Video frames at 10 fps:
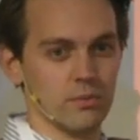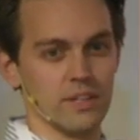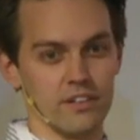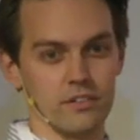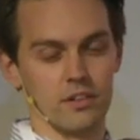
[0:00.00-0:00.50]

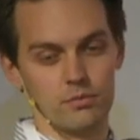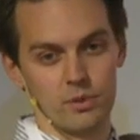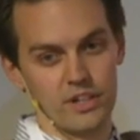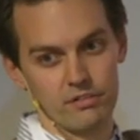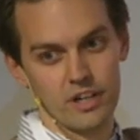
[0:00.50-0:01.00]

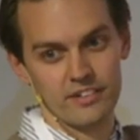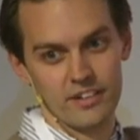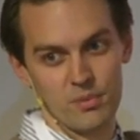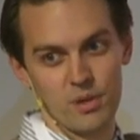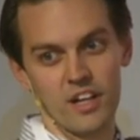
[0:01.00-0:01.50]
when I write an
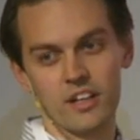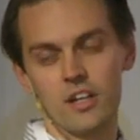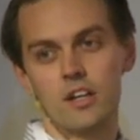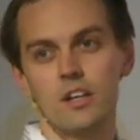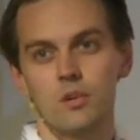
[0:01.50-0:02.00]
API,
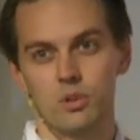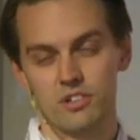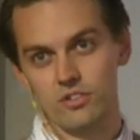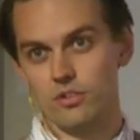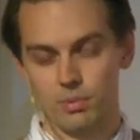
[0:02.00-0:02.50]
which
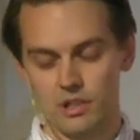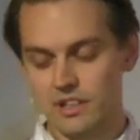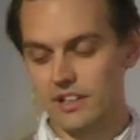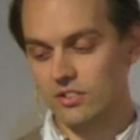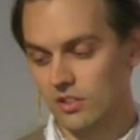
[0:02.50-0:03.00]
is
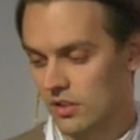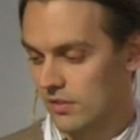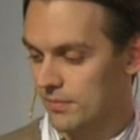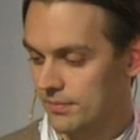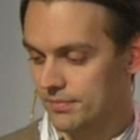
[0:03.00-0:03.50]
typically JSON.
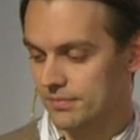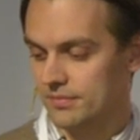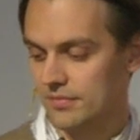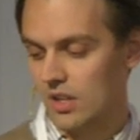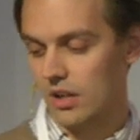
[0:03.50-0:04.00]

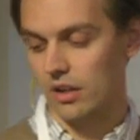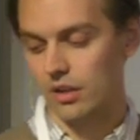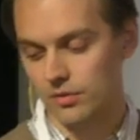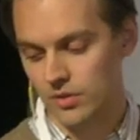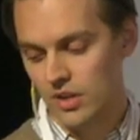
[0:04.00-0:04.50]

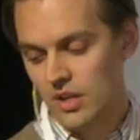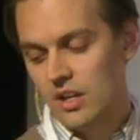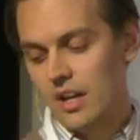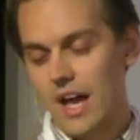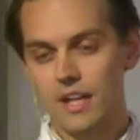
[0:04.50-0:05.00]

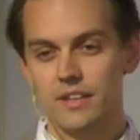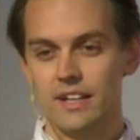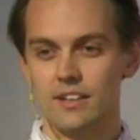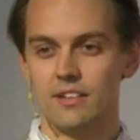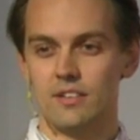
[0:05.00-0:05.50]
And
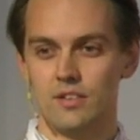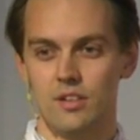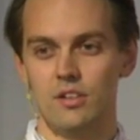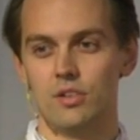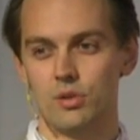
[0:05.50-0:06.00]
then
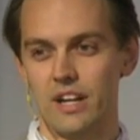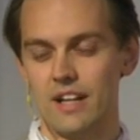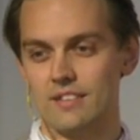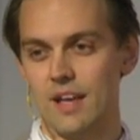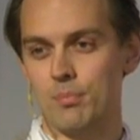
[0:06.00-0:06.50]
you can
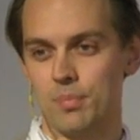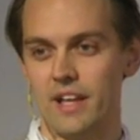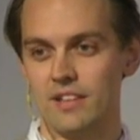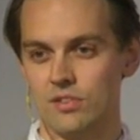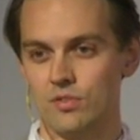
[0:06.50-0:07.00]
add
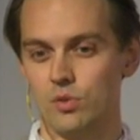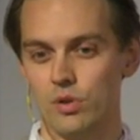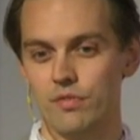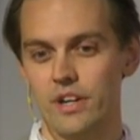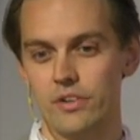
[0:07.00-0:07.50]
templates for
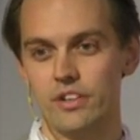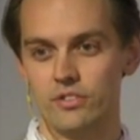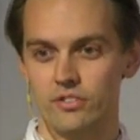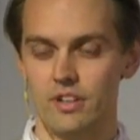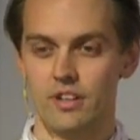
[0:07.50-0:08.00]

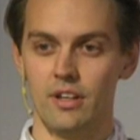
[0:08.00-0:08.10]
various